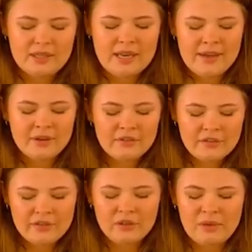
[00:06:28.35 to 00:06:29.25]
never
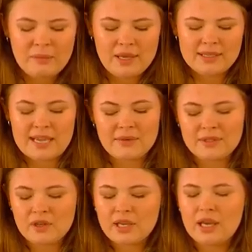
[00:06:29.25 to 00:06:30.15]
fulfilled me because I
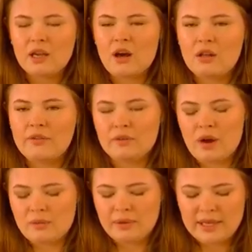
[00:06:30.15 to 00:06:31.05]
was looking in all of the
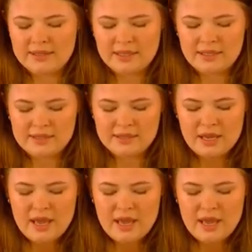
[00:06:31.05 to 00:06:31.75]
wrong places.